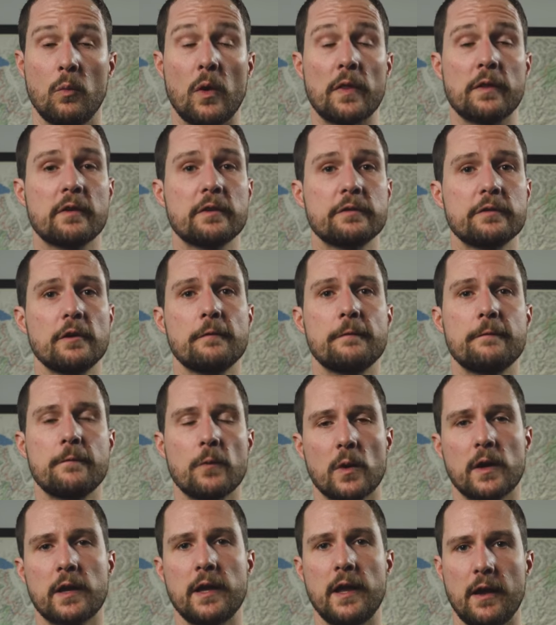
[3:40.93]
While there is no
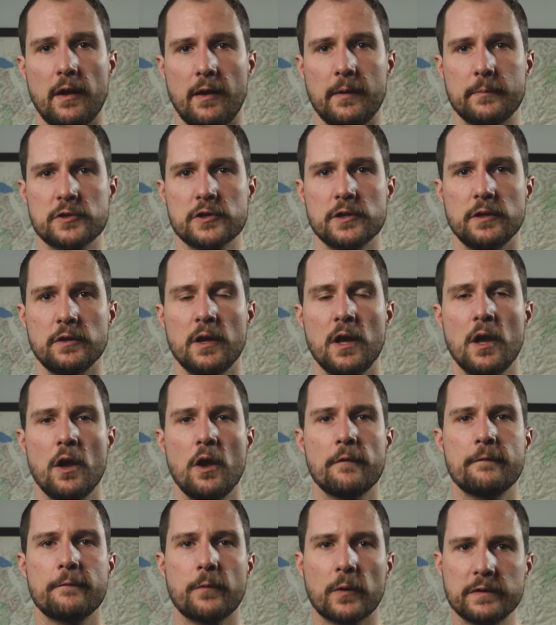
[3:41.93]
four K option,
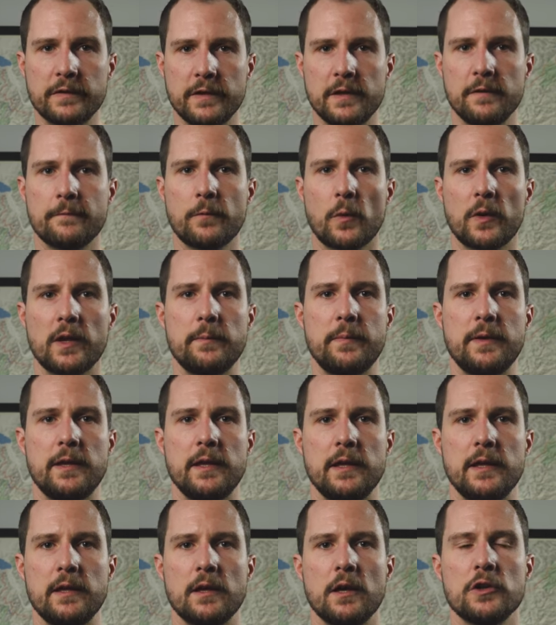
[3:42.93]
fourteen forty
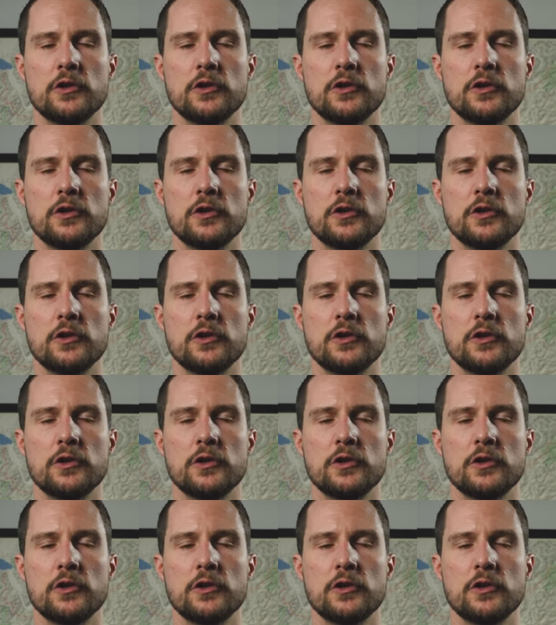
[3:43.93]
p